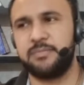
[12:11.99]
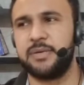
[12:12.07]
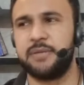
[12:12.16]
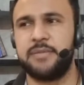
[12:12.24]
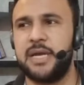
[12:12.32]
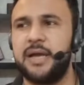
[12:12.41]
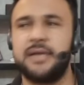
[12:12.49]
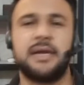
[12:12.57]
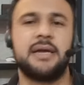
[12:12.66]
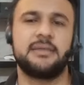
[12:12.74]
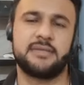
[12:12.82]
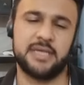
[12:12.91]
I
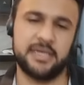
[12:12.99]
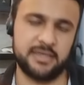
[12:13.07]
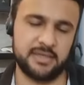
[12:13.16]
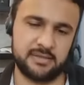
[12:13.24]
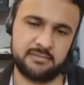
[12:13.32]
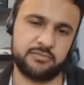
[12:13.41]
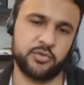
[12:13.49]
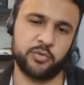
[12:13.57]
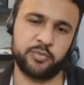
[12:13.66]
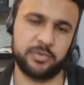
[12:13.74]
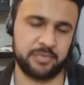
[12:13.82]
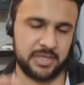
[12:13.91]
can't handle
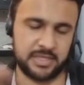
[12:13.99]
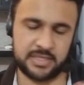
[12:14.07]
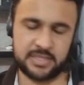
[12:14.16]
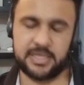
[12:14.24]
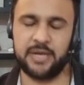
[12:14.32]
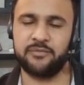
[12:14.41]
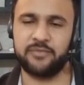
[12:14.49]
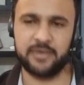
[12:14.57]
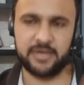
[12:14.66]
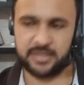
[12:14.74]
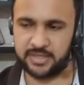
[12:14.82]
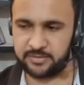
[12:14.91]
two people at a time
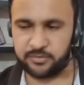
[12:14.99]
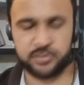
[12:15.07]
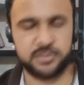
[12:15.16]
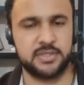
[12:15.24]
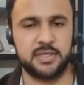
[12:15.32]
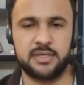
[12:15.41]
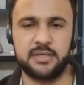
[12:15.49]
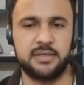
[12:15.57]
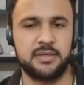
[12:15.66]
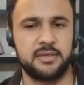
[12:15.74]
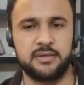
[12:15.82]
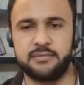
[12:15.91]
for an emotional